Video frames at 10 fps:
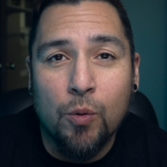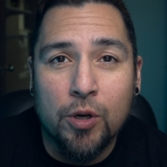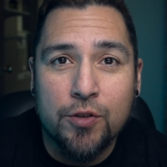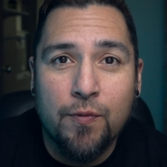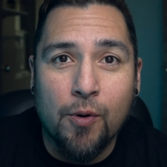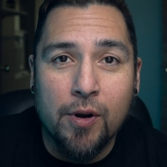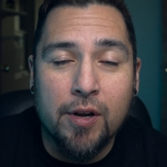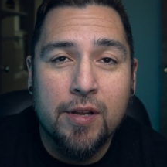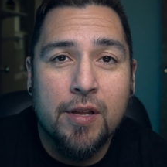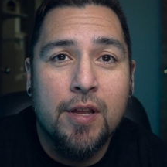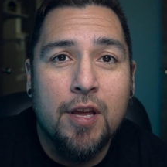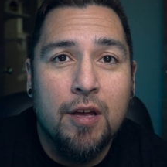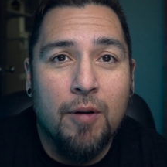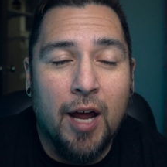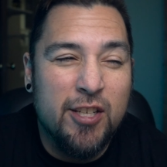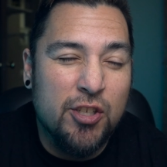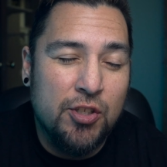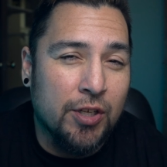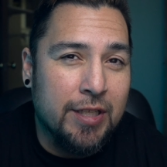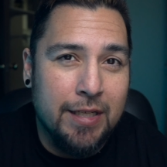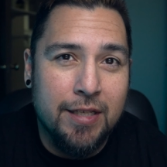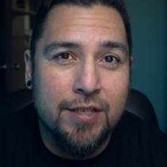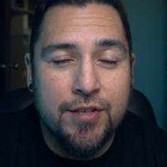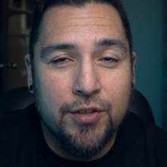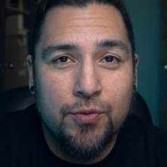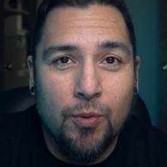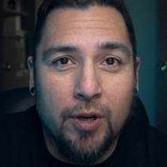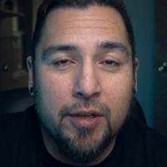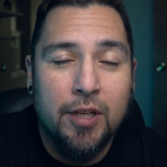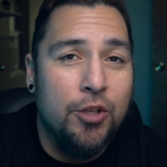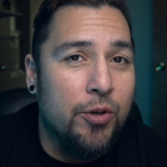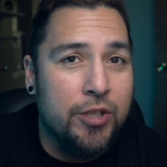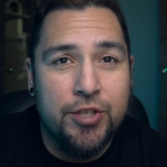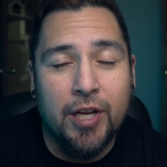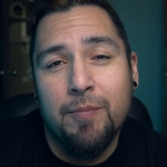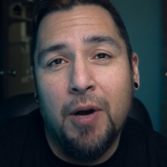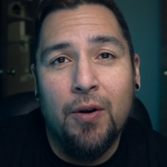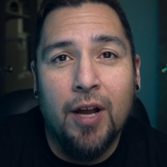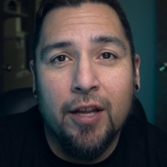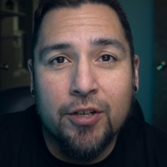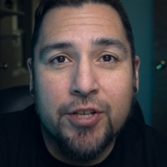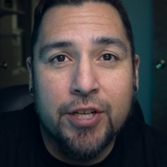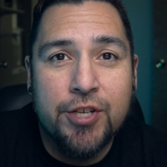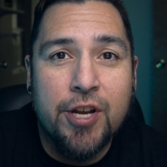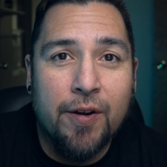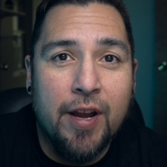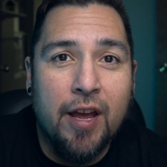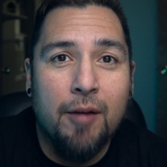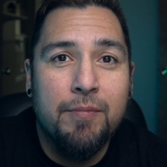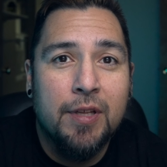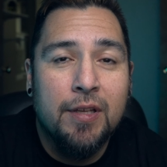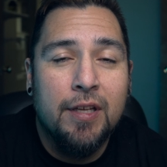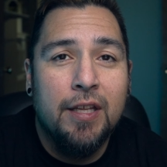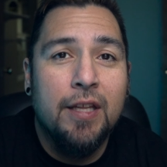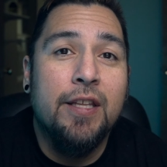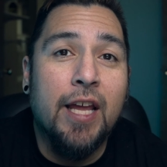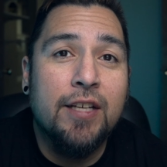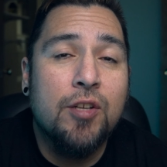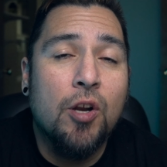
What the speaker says: words for it, but I just took the easiest one. You can check them out on our dictionary app. Next,